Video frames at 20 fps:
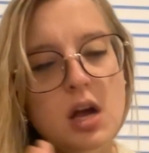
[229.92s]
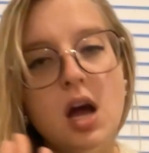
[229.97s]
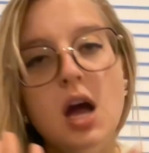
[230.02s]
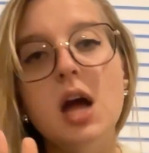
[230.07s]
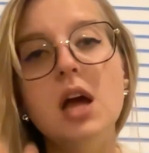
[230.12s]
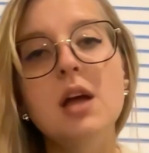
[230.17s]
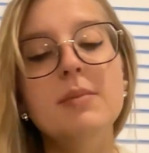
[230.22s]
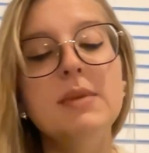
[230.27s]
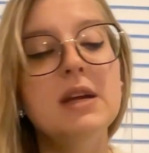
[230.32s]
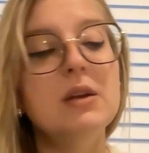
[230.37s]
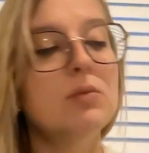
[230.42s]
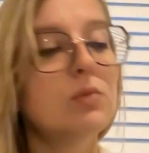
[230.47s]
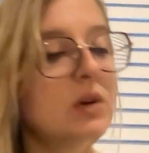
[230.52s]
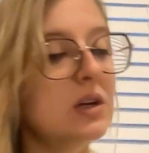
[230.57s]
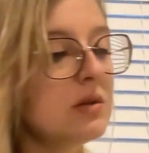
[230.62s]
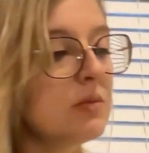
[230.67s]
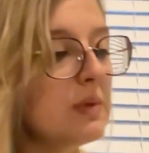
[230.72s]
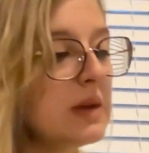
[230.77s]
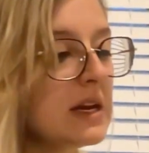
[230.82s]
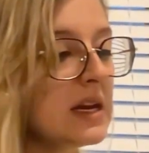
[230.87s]
I made
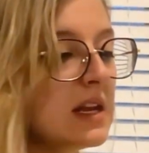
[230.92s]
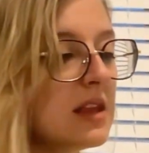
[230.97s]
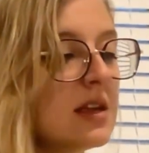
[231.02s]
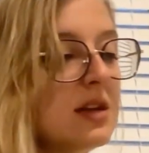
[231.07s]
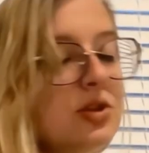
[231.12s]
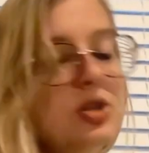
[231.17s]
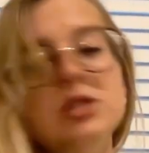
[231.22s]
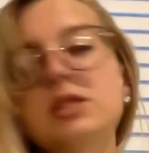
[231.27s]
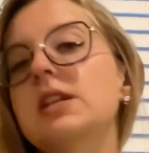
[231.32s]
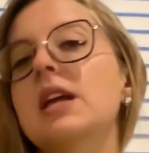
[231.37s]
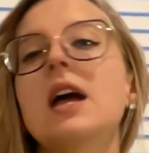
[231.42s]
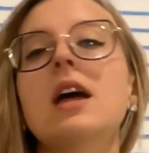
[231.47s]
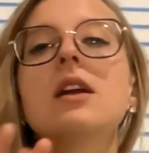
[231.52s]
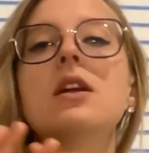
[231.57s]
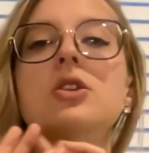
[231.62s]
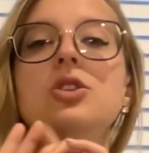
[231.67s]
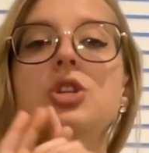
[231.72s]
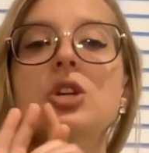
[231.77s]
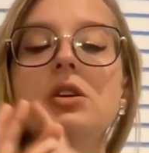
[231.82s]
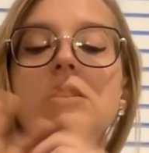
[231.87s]
one beanie that just had
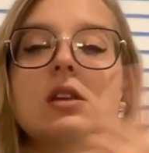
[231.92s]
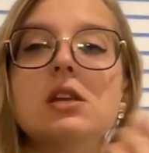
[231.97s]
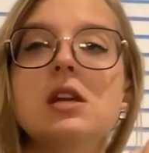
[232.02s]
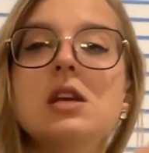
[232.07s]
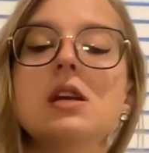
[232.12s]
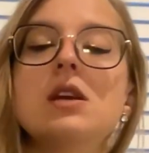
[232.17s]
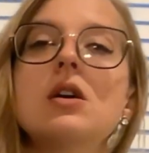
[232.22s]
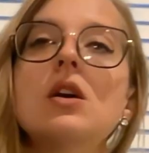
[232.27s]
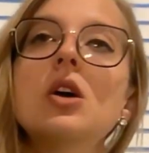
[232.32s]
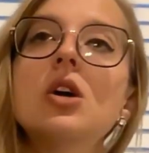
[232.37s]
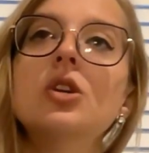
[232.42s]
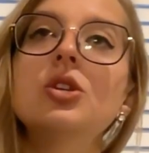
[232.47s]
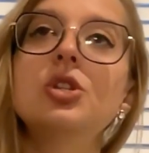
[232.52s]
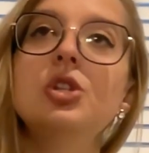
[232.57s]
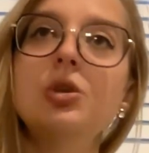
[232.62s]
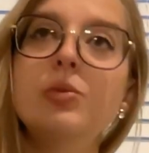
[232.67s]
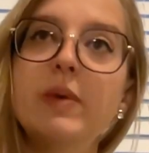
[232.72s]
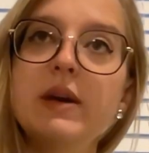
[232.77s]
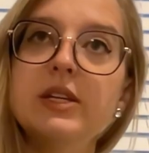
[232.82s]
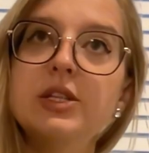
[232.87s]
a chunky
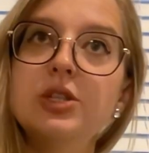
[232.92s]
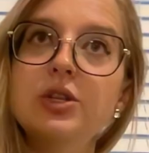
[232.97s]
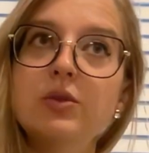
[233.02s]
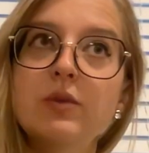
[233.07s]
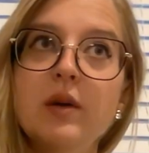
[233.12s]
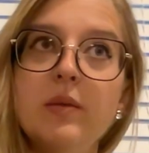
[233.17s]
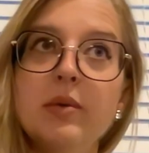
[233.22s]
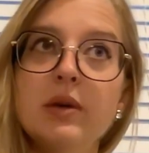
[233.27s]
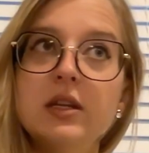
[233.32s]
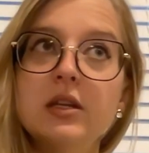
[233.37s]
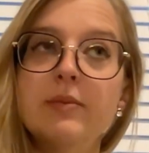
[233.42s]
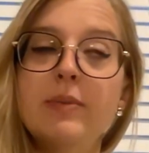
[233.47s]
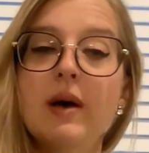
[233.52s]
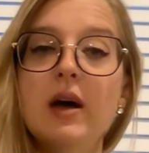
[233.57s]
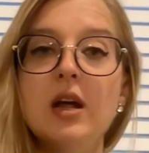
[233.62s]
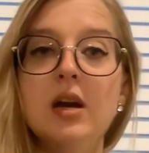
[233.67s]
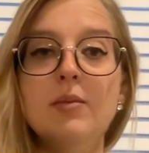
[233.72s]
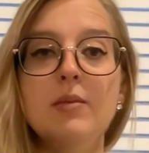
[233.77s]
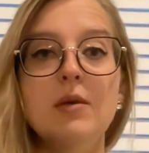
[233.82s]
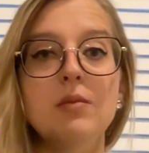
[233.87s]
2x2 rib on the
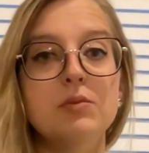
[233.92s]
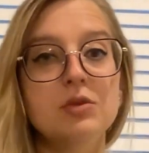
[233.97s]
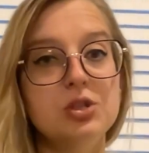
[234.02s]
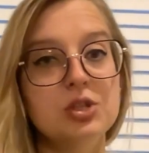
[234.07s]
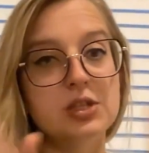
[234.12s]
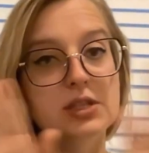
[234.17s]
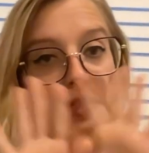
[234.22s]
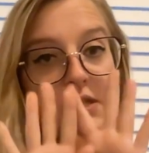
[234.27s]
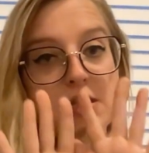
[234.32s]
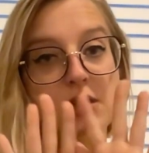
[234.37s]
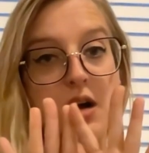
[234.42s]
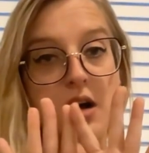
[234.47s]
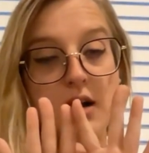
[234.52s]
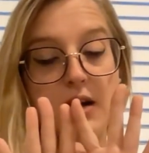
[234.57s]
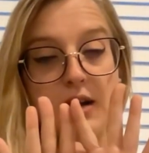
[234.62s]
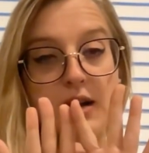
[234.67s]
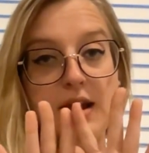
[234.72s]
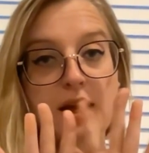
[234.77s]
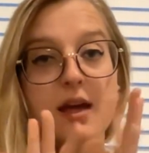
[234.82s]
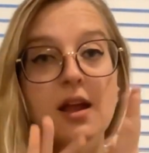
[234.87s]
bottom and was just
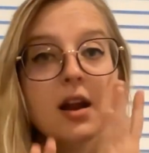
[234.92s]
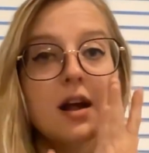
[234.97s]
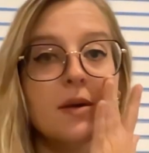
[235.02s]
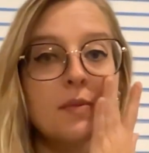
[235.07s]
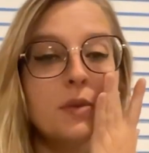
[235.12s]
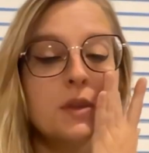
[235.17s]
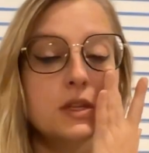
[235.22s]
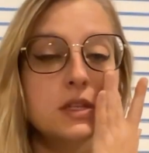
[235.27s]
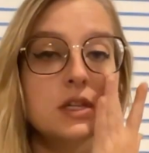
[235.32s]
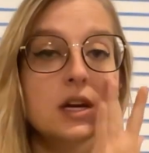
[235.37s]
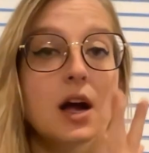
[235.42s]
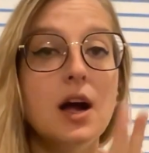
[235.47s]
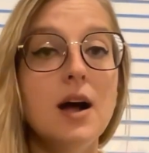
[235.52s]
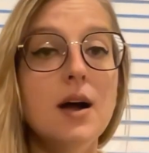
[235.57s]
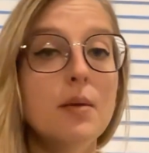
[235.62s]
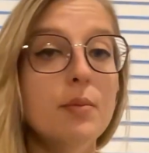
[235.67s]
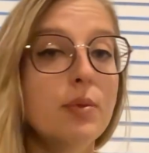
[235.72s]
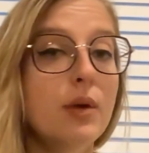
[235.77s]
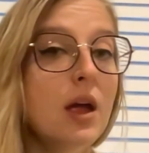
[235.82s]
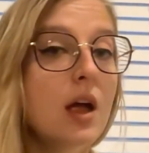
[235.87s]
stockinette up the
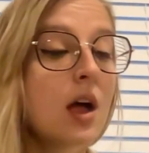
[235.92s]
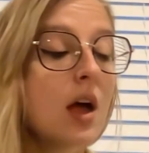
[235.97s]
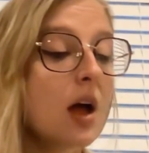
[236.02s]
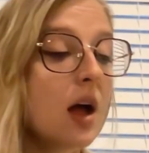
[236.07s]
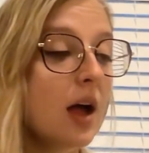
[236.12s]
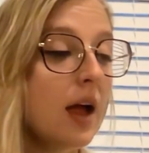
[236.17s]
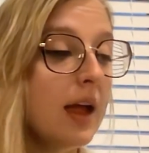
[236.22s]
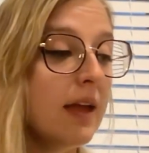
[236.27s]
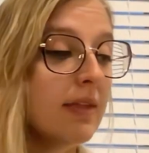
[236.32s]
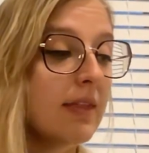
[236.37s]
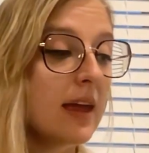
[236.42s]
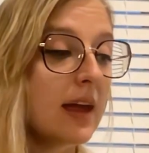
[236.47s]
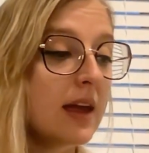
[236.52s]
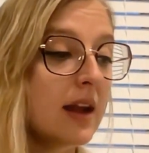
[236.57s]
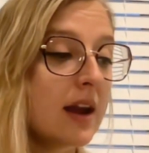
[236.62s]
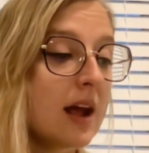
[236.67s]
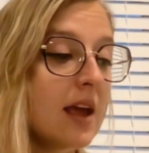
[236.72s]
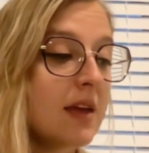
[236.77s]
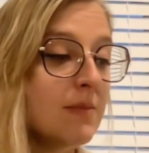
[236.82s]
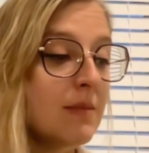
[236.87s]
top. And
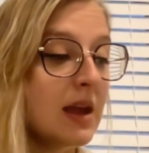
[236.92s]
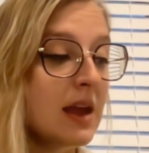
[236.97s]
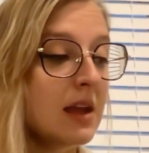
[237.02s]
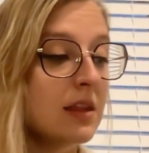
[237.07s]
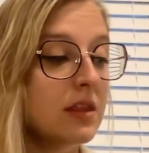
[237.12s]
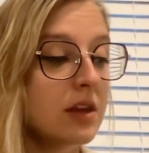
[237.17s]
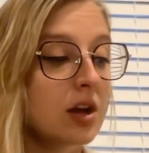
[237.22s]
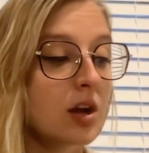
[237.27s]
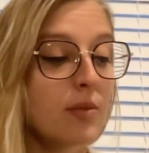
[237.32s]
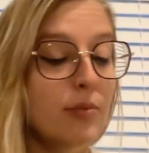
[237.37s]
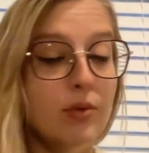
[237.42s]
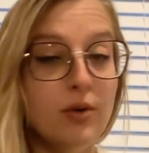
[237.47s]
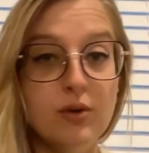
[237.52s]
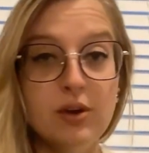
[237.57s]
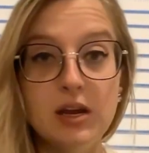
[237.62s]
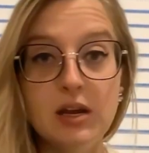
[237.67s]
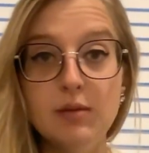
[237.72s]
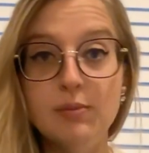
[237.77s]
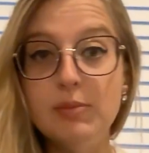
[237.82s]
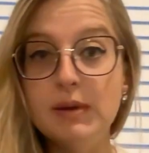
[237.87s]
then I made the
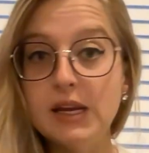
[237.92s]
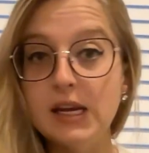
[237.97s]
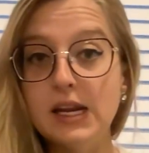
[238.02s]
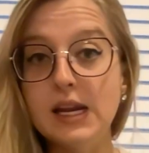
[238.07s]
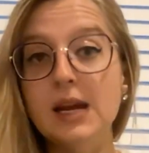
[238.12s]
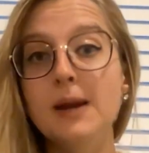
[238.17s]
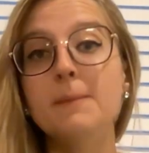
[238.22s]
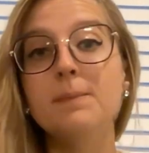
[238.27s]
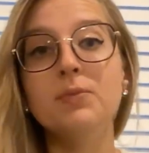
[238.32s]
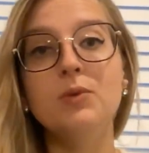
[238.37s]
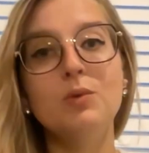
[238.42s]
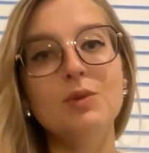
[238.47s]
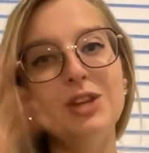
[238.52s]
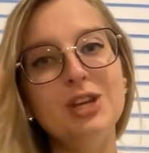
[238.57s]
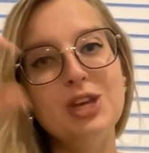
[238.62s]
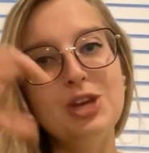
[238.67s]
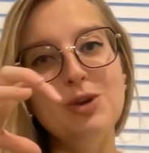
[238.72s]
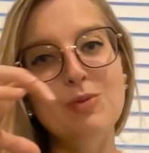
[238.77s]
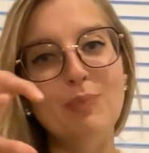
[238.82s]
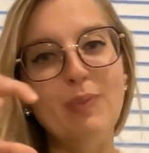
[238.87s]
Cabrone beanie with a
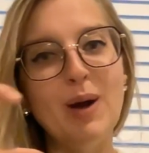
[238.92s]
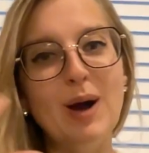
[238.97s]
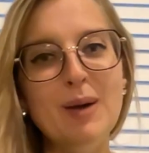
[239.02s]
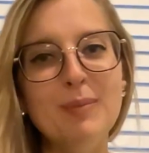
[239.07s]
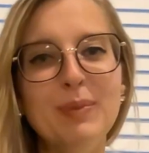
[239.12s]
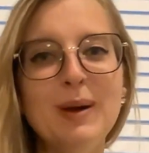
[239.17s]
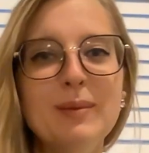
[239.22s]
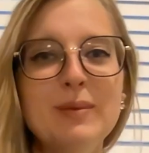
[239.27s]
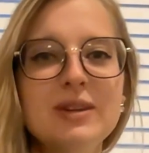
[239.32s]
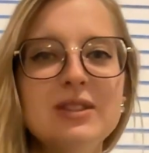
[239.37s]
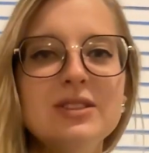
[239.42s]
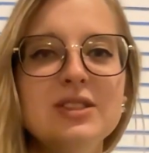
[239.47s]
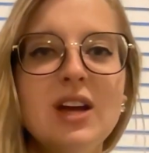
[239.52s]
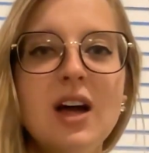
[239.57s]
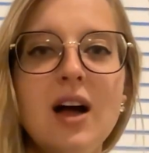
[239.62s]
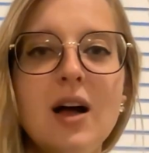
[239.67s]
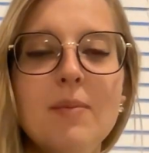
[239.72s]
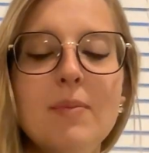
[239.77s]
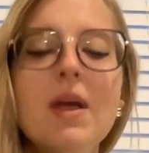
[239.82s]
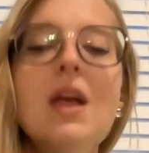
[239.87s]
cute pom-pom on
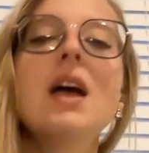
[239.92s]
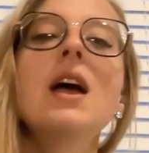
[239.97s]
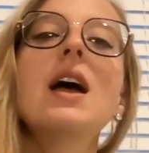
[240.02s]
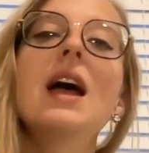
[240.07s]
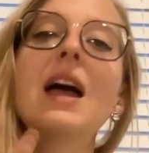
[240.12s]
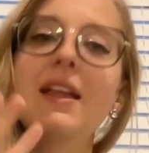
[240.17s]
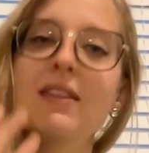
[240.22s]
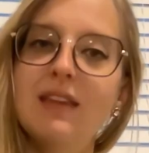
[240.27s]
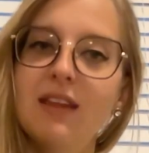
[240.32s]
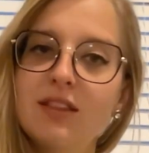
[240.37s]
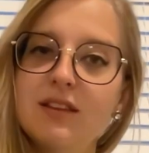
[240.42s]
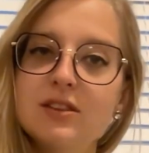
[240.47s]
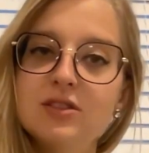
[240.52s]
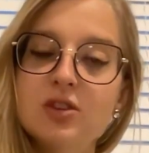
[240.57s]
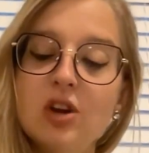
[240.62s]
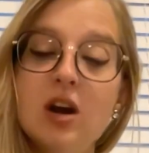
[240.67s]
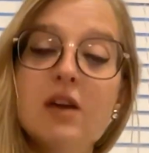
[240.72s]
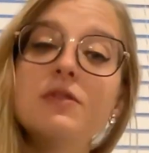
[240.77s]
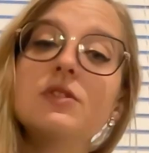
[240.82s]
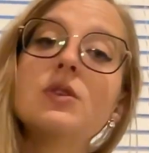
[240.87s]
top, and then the
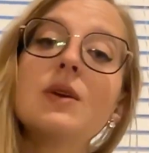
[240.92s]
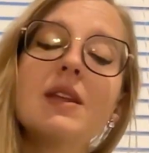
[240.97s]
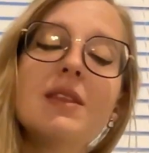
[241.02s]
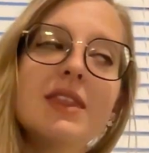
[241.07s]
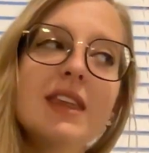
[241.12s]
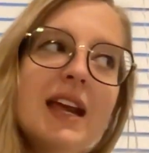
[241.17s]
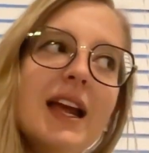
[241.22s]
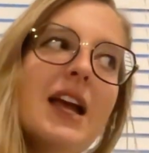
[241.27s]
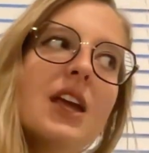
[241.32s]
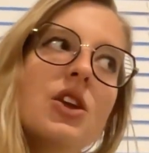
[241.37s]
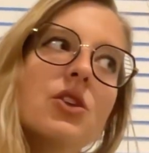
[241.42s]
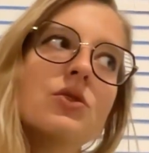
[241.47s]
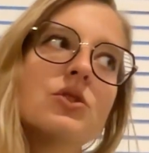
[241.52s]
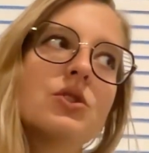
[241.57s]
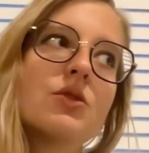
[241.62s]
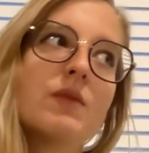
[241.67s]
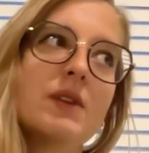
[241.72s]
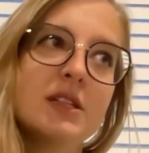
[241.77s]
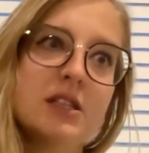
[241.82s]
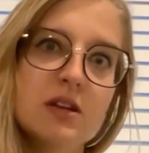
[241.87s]
scarf. So I think I
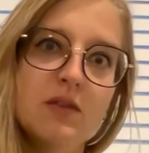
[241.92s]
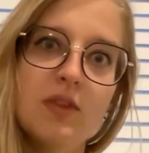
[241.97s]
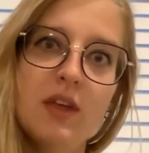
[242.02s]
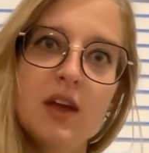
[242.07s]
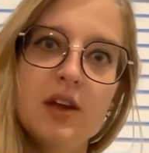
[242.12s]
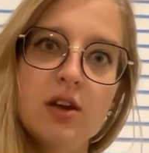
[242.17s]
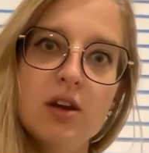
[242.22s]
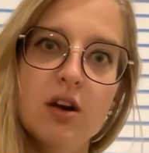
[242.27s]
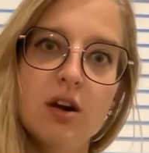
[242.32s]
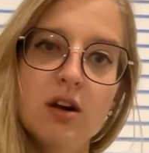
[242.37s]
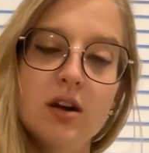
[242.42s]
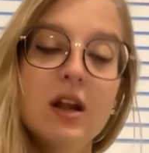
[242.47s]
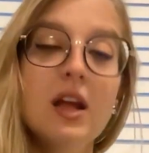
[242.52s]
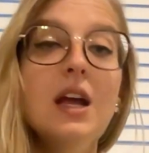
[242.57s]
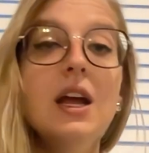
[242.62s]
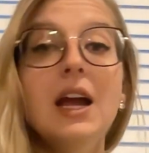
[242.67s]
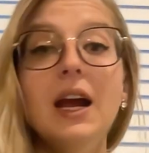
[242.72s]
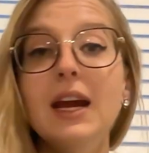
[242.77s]
used the rest of that yarn.